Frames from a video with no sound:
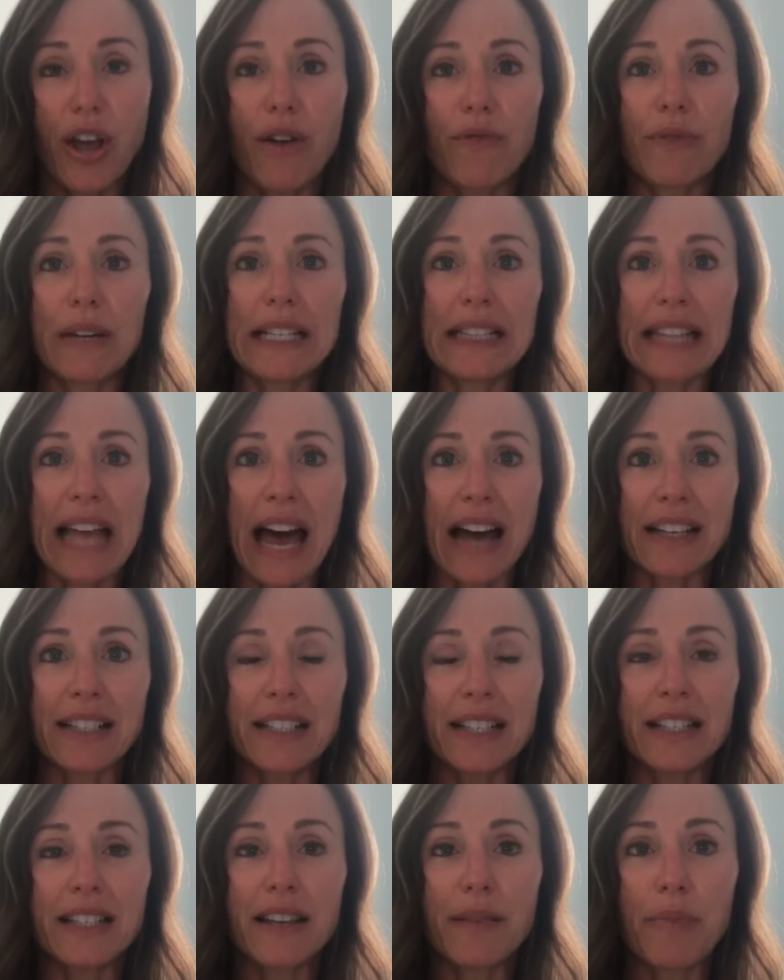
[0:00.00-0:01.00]

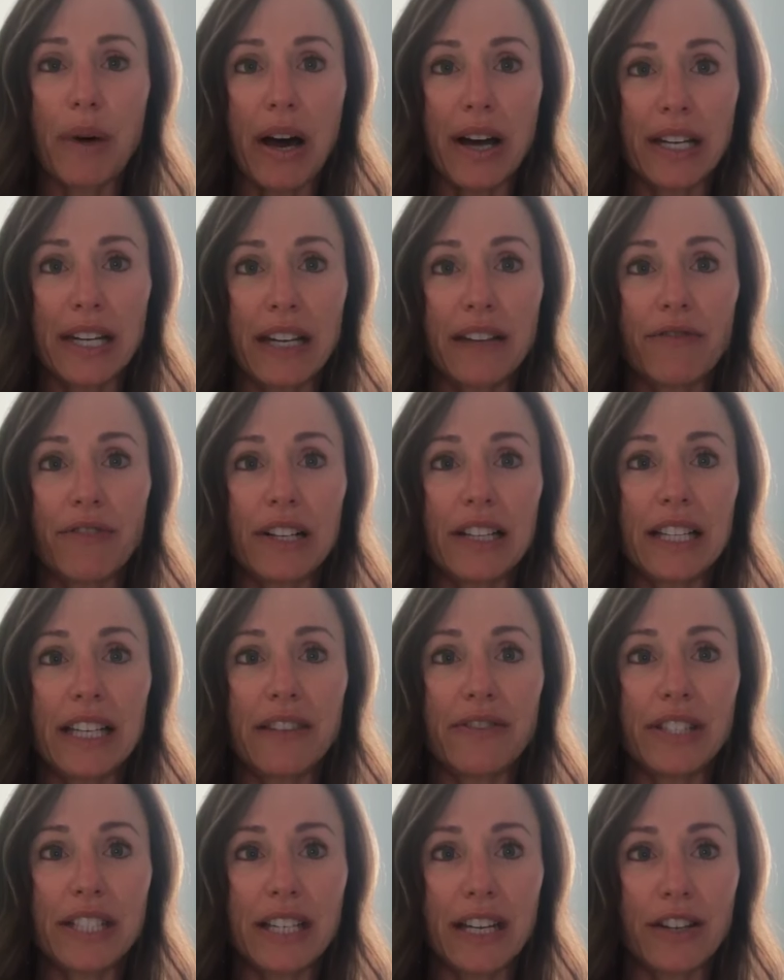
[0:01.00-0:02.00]
relaxes the body,
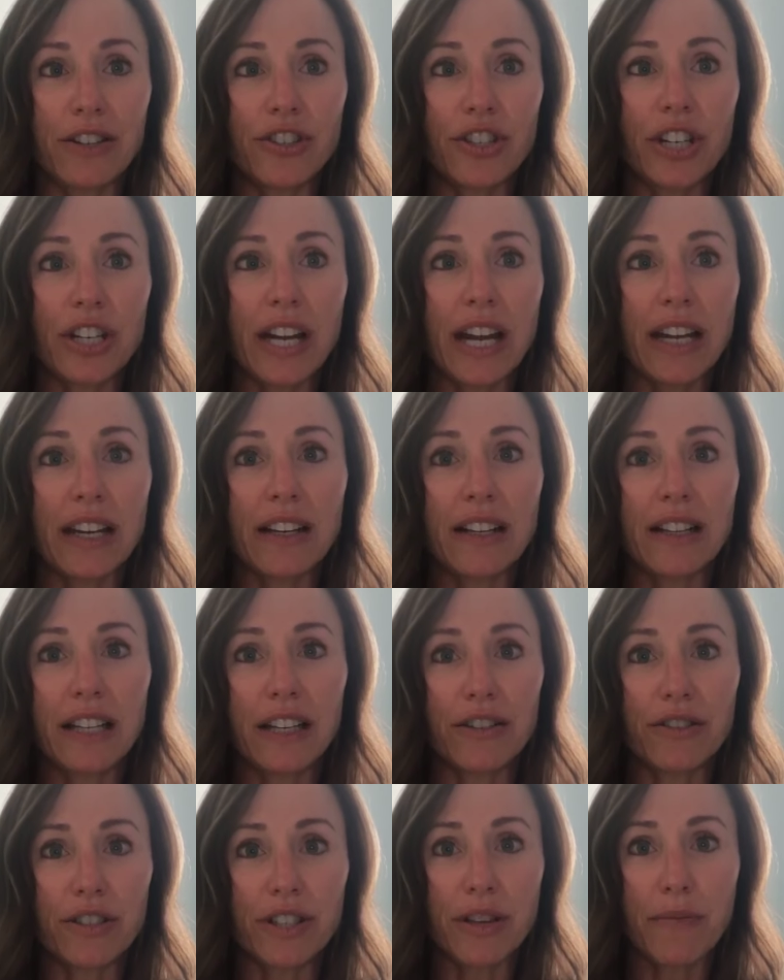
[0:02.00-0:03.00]
relieves tension, and
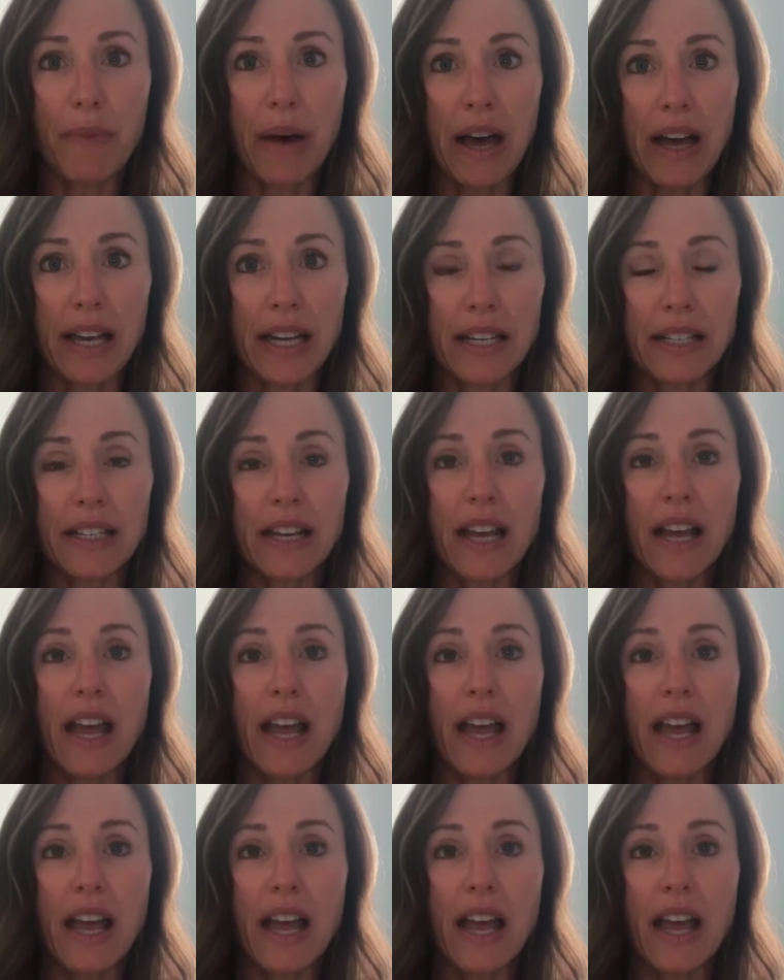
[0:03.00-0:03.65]
clears the mind,